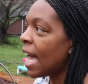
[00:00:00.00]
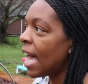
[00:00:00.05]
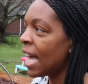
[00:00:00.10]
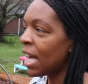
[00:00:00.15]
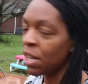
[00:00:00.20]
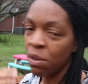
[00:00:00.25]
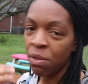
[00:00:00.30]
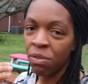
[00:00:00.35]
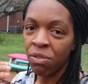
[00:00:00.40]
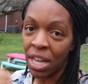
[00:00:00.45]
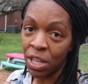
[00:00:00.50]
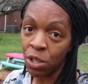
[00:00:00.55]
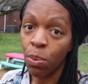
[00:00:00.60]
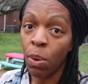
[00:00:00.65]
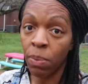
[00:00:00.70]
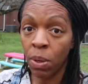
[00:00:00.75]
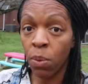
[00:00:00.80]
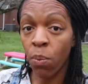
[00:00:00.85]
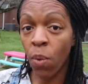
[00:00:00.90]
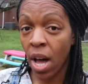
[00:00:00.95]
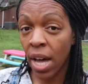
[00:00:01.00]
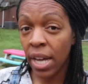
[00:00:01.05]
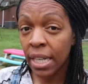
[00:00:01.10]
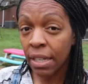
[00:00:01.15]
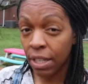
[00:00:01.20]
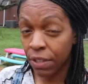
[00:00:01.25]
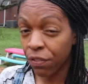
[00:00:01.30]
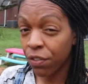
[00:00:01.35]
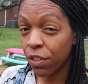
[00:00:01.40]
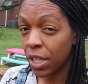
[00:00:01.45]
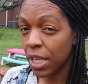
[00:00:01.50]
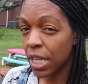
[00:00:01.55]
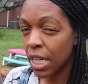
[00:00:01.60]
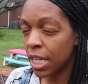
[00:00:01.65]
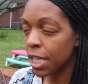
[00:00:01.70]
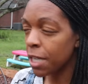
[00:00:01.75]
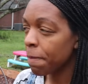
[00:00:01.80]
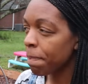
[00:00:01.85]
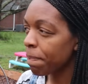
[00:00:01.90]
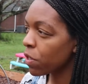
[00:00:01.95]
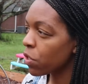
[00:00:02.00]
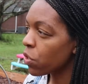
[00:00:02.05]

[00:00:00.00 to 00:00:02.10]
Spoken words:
And that's what we want for here.